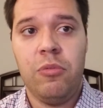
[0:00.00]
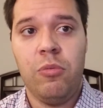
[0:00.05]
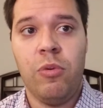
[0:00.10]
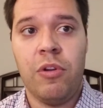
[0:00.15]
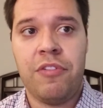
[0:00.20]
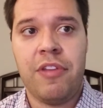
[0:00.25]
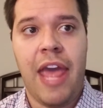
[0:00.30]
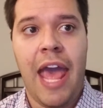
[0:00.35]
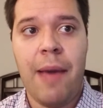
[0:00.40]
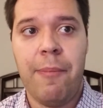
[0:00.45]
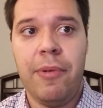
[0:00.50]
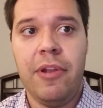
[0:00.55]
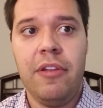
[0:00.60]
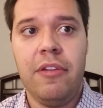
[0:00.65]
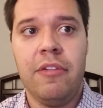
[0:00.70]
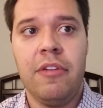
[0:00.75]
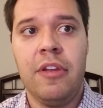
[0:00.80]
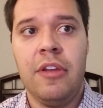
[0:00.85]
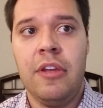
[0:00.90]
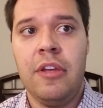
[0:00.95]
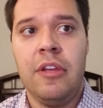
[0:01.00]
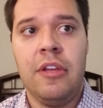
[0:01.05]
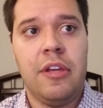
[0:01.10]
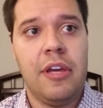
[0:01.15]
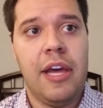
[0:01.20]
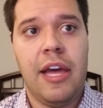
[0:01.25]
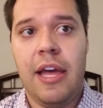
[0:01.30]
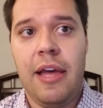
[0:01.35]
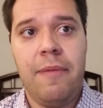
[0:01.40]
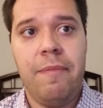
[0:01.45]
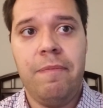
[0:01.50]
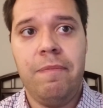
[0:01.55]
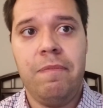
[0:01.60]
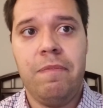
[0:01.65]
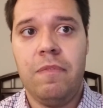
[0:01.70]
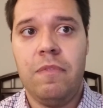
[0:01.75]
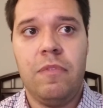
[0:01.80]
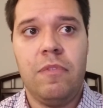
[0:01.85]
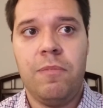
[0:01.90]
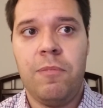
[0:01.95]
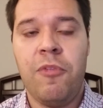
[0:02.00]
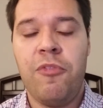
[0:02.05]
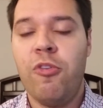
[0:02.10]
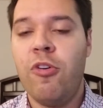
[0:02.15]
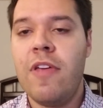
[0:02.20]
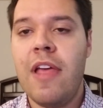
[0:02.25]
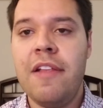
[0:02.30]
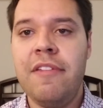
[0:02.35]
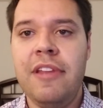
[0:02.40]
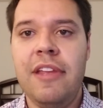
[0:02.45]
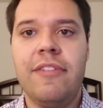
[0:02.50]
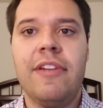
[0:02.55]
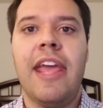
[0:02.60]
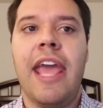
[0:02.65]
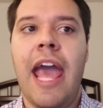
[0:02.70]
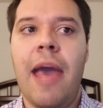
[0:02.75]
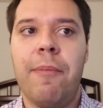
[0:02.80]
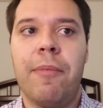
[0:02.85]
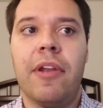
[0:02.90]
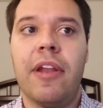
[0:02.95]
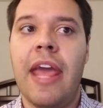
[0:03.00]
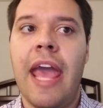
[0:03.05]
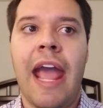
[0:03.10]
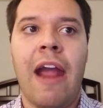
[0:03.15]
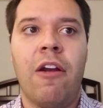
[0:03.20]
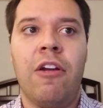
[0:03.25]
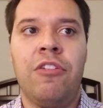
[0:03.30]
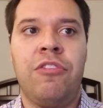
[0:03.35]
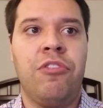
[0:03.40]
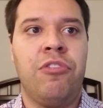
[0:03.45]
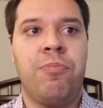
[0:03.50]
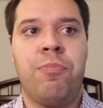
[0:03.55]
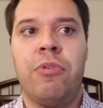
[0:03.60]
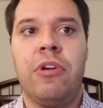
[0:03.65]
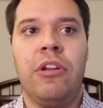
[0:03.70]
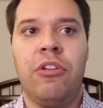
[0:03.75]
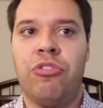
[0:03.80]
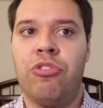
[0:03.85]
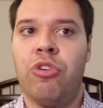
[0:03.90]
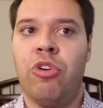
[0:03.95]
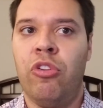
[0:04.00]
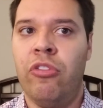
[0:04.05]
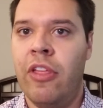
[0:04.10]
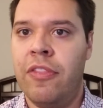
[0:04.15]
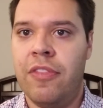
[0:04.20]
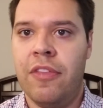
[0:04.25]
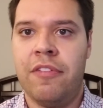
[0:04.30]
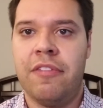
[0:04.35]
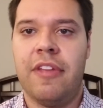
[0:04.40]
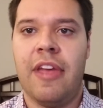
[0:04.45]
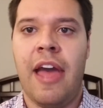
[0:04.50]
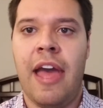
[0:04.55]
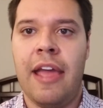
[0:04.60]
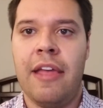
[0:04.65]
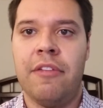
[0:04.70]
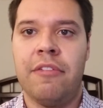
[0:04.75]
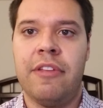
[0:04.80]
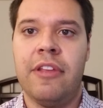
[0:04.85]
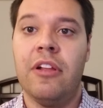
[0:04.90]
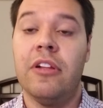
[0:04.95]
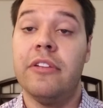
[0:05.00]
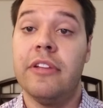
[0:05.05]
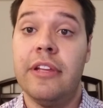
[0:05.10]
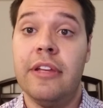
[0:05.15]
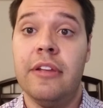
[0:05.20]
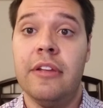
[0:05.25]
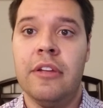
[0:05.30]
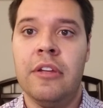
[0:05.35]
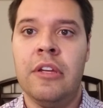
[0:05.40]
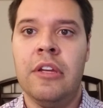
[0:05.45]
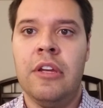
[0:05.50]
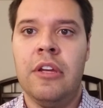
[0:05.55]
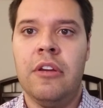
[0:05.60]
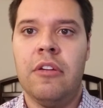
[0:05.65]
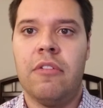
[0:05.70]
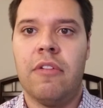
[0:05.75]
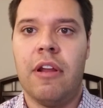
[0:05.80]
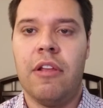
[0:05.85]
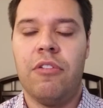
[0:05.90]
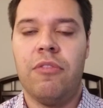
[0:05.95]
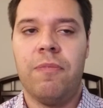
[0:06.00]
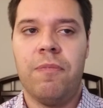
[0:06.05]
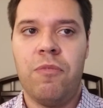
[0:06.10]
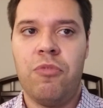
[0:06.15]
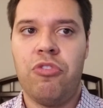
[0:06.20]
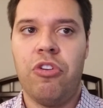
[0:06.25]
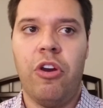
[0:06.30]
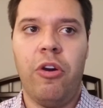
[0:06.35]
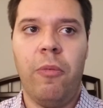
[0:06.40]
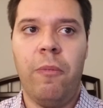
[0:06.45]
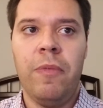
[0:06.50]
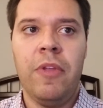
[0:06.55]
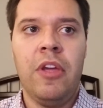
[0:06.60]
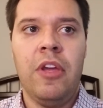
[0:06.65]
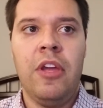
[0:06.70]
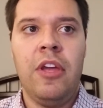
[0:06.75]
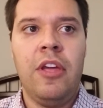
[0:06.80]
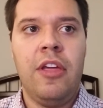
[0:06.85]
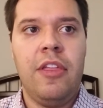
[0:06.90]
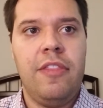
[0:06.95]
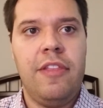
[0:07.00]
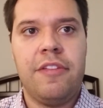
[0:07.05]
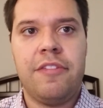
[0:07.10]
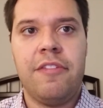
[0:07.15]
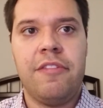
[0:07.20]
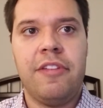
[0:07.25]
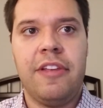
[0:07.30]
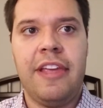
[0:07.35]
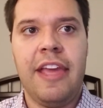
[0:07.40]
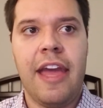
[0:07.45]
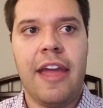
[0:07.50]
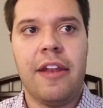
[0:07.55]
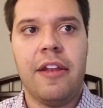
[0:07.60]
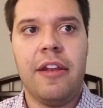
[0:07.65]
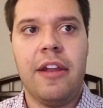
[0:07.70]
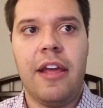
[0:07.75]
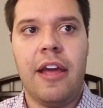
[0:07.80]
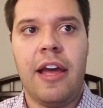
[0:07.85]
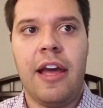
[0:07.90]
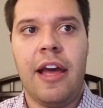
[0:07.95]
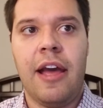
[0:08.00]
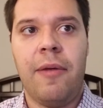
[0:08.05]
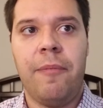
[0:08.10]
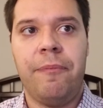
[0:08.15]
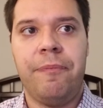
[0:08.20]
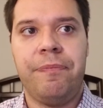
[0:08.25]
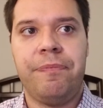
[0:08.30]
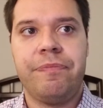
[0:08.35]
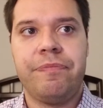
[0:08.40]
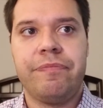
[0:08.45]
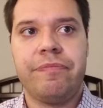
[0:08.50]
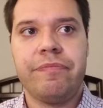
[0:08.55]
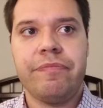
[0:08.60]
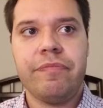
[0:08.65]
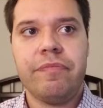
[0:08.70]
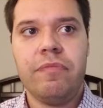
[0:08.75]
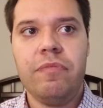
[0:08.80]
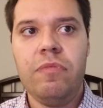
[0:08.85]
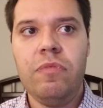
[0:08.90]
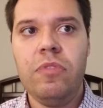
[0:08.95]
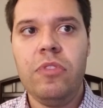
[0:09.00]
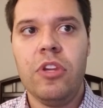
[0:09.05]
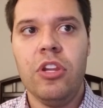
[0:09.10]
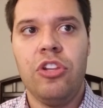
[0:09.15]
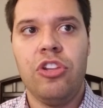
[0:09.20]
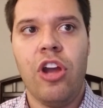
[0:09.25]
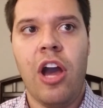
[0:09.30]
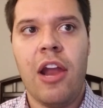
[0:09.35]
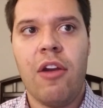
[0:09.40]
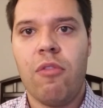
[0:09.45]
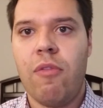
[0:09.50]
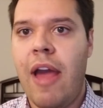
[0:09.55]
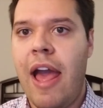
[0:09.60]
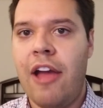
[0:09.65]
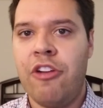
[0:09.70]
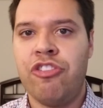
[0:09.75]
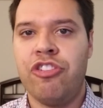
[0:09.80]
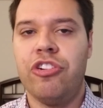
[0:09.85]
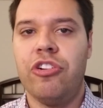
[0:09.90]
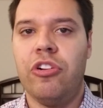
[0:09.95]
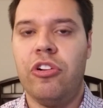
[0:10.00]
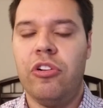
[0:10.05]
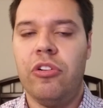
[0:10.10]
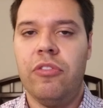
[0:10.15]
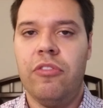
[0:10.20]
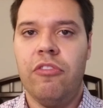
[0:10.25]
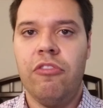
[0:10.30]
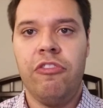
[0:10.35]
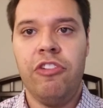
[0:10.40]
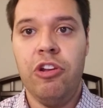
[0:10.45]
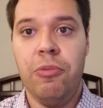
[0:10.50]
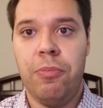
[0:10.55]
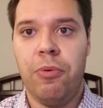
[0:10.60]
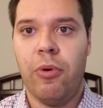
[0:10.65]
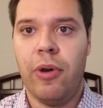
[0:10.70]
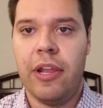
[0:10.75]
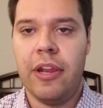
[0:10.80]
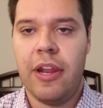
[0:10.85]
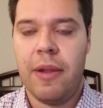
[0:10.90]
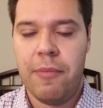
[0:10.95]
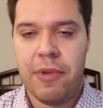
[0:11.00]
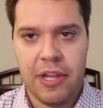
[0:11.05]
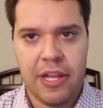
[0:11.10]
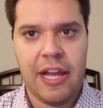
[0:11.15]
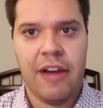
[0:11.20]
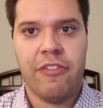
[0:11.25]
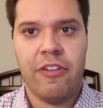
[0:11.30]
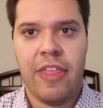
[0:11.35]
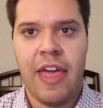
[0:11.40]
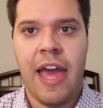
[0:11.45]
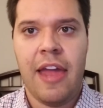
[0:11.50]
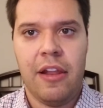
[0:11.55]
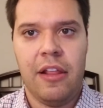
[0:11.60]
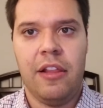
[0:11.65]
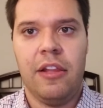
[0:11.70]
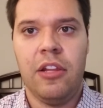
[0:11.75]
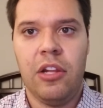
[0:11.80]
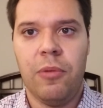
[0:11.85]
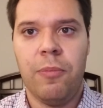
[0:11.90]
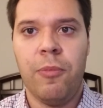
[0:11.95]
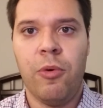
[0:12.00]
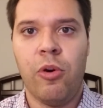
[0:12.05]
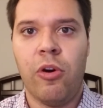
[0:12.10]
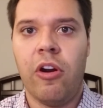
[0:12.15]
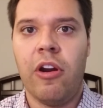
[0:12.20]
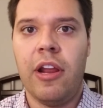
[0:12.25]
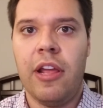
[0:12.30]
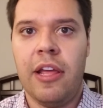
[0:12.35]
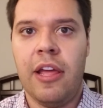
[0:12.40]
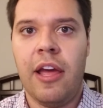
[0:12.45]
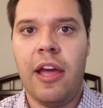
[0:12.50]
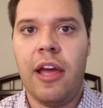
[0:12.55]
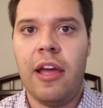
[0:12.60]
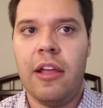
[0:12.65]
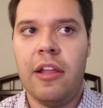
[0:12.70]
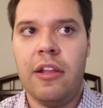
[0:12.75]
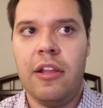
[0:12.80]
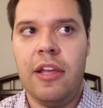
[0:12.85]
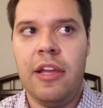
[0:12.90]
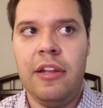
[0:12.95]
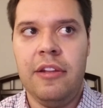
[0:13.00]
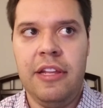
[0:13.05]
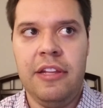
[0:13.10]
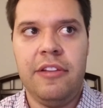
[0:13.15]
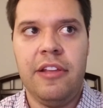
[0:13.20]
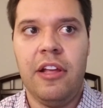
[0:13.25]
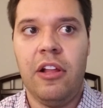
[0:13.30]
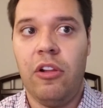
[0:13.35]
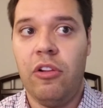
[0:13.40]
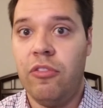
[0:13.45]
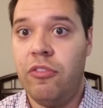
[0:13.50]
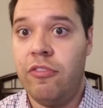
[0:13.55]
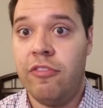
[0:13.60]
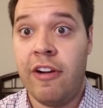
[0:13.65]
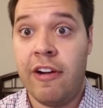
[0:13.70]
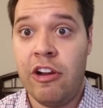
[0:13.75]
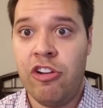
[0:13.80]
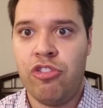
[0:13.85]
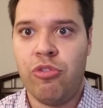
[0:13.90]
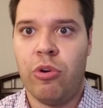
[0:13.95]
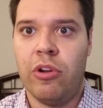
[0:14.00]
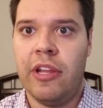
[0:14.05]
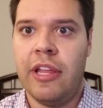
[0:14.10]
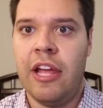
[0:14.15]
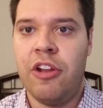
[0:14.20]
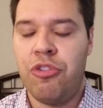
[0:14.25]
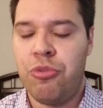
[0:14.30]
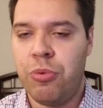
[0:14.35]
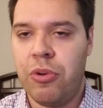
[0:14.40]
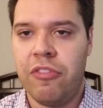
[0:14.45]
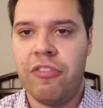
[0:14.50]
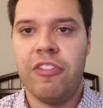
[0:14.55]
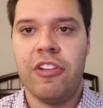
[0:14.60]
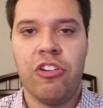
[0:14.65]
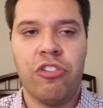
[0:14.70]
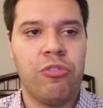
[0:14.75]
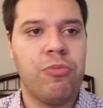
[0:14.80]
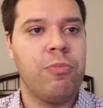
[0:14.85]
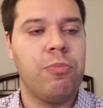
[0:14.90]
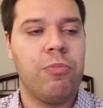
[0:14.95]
what's happened. Before that's even happened, Harris is pretty sold that this guy is guilty, right? So this is, again, not a rational viewpoint. I'm going to cover that a little more in detail very shortly. I just want to finish